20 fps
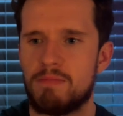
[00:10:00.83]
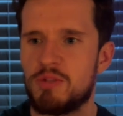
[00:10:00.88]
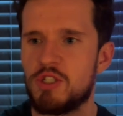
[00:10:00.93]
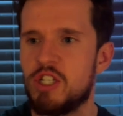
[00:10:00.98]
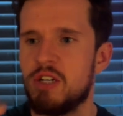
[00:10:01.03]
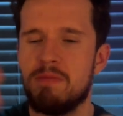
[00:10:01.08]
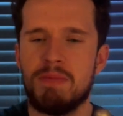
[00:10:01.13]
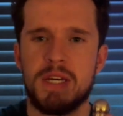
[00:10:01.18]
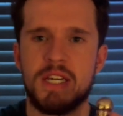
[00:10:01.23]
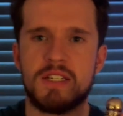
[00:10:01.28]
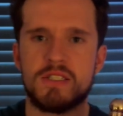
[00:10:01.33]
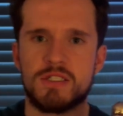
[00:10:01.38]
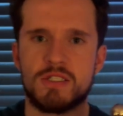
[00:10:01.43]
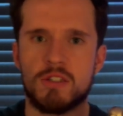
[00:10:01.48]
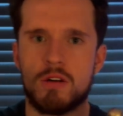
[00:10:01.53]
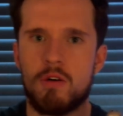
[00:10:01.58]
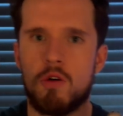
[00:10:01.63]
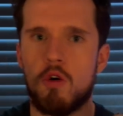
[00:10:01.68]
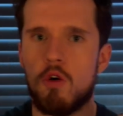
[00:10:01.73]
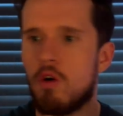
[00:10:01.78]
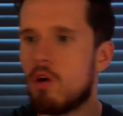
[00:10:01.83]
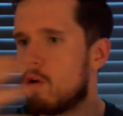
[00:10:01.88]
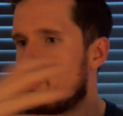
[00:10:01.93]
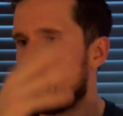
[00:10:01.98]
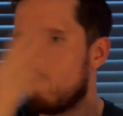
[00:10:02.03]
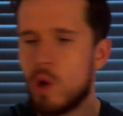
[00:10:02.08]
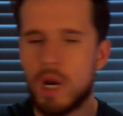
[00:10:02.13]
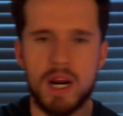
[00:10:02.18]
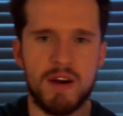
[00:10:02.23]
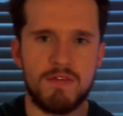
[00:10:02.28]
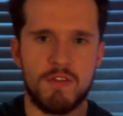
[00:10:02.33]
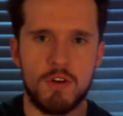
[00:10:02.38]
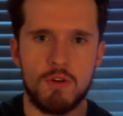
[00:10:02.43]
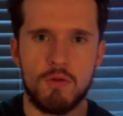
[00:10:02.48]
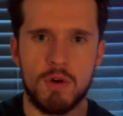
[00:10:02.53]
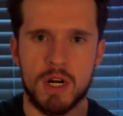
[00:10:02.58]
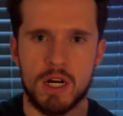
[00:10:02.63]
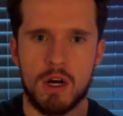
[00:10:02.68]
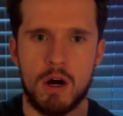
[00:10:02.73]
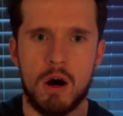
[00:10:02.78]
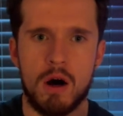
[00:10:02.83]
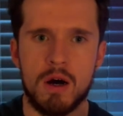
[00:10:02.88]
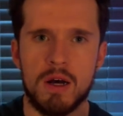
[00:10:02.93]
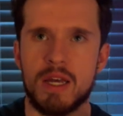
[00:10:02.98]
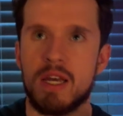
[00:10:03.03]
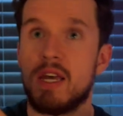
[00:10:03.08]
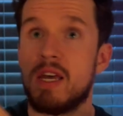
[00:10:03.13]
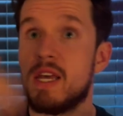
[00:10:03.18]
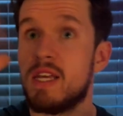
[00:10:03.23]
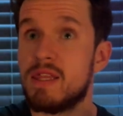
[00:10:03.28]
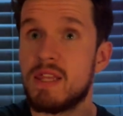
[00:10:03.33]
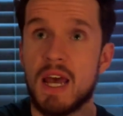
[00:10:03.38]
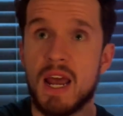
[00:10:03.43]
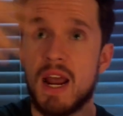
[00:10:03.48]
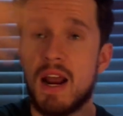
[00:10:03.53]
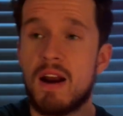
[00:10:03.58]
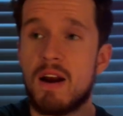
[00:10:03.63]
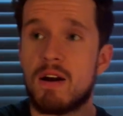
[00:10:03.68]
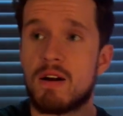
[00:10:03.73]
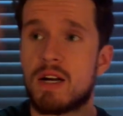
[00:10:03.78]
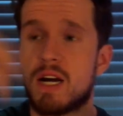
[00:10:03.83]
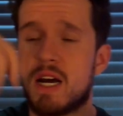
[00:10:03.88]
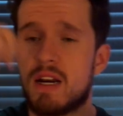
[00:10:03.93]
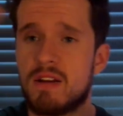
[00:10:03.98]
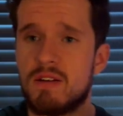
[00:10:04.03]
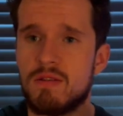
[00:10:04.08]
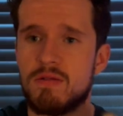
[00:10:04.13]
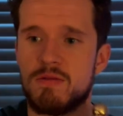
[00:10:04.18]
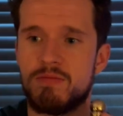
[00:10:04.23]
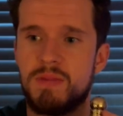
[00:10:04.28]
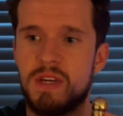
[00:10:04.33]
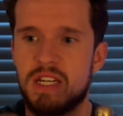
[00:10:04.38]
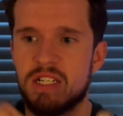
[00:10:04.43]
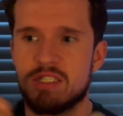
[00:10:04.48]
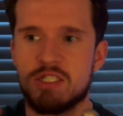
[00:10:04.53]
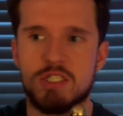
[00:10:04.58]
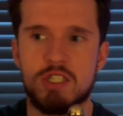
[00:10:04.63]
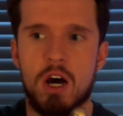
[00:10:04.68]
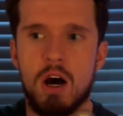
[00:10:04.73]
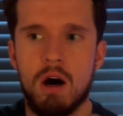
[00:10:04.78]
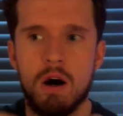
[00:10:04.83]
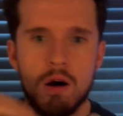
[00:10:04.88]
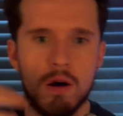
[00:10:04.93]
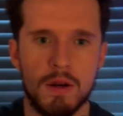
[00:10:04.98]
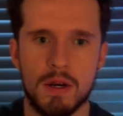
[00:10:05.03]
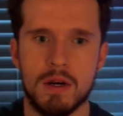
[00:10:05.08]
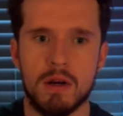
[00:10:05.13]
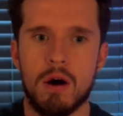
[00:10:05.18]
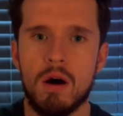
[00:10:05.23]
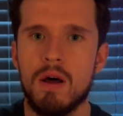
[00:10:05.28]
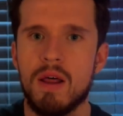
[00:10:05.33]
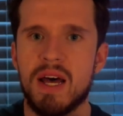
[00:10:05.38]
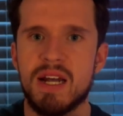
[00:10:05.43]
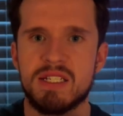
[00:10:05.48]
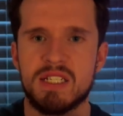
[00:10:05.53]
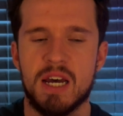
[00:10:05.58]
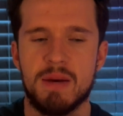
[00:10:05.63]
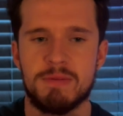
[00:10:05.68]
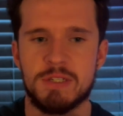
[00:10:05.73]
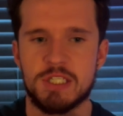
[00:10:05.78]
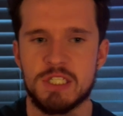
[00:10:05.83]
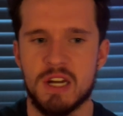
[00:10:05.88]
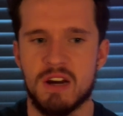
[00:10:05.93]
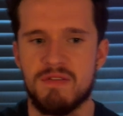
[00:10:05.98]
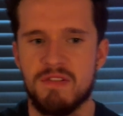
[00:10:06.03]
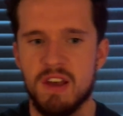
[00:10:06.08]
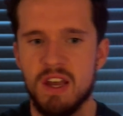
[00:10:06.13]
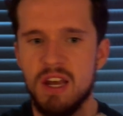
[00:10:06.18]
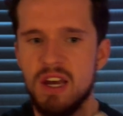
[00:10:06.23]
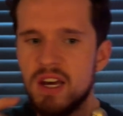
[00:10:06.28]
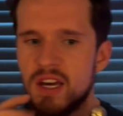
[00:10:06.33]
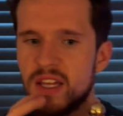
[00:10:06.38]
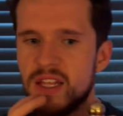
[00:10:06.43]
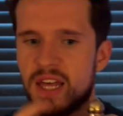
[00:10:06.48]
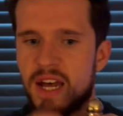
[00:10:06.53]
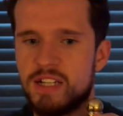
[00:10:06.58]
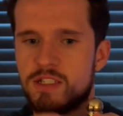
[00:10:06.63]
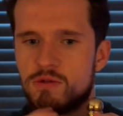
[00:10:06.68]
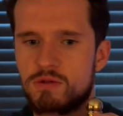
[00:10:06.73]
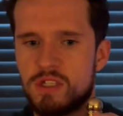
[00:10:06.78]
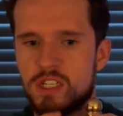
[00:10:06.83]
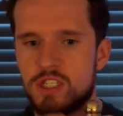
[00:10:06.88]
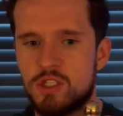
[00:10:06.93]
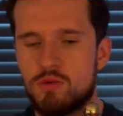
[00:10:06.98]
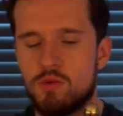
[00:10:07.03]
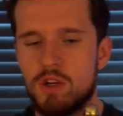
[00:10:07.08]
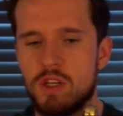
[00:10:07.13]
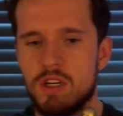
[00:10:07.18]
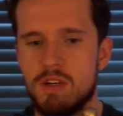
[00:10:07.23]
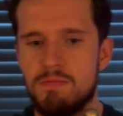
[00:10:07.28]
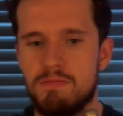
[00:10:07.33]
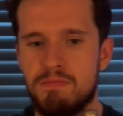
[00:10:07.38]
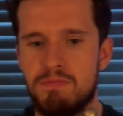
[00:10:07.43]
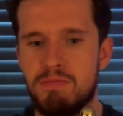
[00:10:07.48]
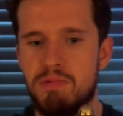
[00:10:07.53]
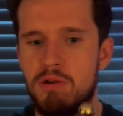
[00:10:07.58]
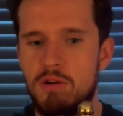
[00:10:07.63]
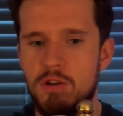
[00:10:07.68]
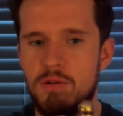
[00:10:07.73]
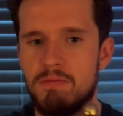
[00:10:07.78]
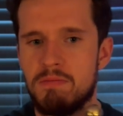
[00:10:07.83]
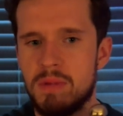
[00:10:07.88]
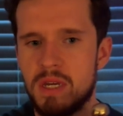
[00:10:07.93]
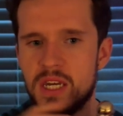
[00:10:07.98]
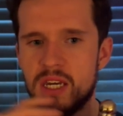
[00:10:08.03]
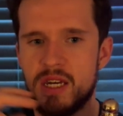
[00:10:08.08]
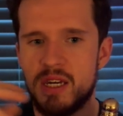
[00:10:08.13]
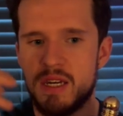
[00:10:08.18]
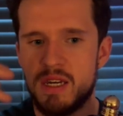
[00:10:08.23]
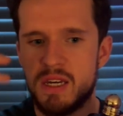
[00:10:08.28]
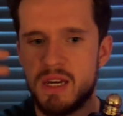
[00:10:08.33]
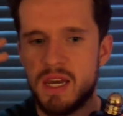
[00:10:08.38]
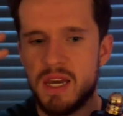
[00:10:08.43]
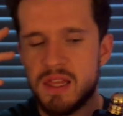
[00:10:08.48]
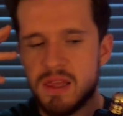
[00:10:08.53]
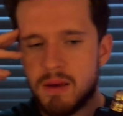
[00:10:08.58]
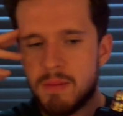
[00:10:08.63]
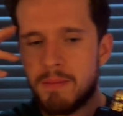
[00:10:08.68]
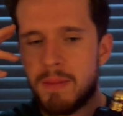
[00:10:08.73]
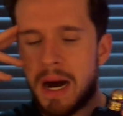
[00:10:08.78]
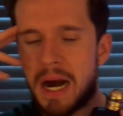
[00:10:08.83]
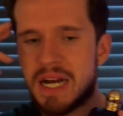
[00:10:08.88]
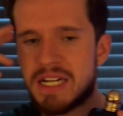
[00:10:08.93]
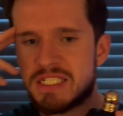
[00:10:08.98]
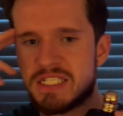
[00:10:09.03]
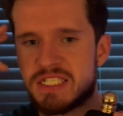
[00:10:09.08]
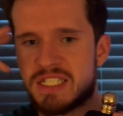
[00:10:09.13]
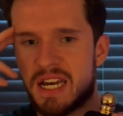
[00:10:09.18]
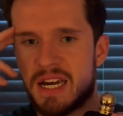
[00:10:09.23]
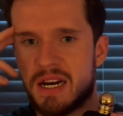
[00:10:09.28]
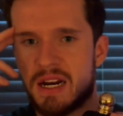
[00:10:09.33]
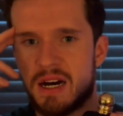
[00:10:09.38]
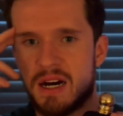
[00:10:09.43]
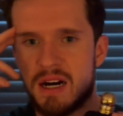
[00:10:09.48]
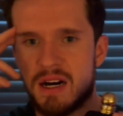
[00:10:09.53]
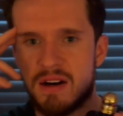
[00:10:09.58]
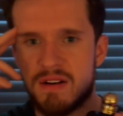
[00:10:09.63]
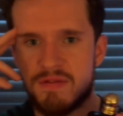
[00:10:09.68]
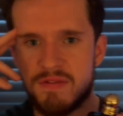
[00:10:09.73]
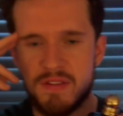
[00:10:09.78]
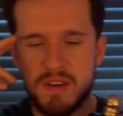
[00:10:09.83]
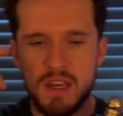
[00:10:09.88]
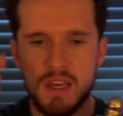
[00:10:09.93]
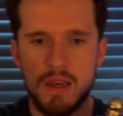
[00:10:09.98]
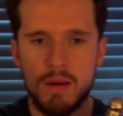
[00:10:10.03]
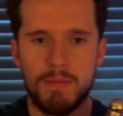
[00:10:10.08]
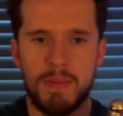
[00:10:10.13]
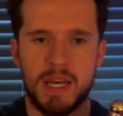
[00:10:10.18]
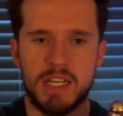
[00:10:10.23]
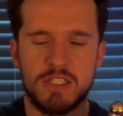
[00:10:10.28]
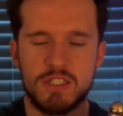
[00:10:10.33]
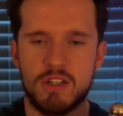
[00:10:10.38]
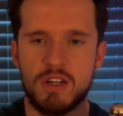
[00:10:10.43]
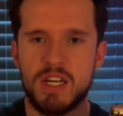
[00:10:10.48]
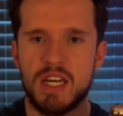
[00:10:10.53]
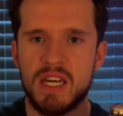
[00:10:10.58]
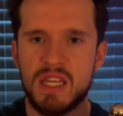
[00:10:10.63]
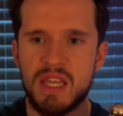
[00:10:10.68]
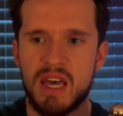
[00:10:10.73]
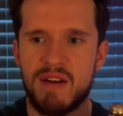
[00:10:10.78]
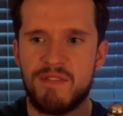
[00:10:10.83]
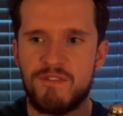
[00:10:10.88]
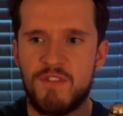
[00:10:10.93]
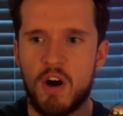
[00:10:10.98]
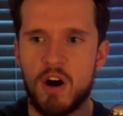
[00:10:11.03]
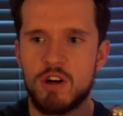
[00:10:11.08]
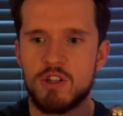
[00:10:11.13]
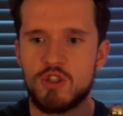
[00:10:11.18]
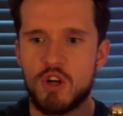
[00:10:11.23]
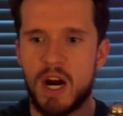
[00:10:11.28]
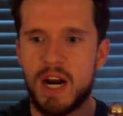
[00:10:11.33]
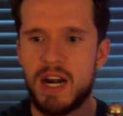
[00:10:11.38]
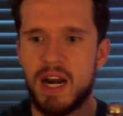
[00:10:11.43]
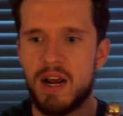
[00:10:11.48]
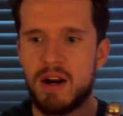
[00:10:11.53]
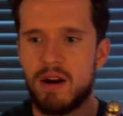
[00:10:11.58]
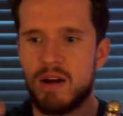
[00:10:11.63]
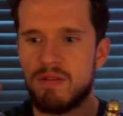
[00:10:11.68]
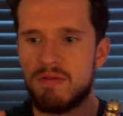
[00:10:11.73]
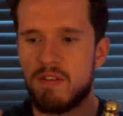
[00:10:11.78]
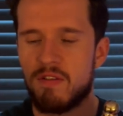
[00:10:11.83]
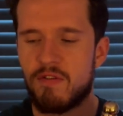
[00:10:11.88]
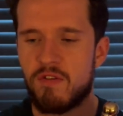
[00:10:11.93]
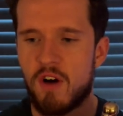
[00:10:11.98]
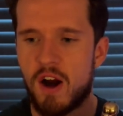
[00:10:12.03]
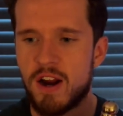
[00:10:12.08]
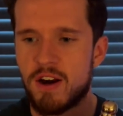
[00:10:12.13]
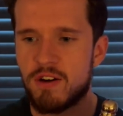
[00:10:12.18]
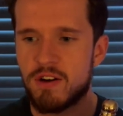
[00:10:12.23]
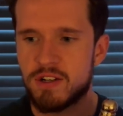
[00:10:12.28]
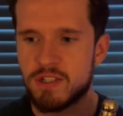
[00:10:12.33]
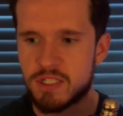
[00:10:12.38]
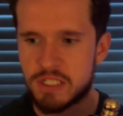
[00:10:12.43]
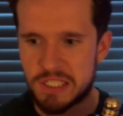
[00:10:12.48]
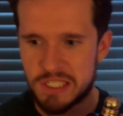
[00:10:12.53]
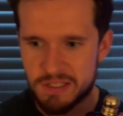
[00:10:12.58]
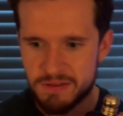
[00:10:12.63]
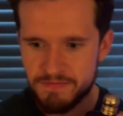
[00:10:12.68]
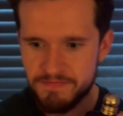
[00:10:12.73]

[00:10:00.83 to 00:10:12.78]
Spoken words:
chippings or whatever you want to call it in the air, kind of being sawed and all that type of stuff. That's what this really put me in the mindset of, basically in that far dry down of the fragrance.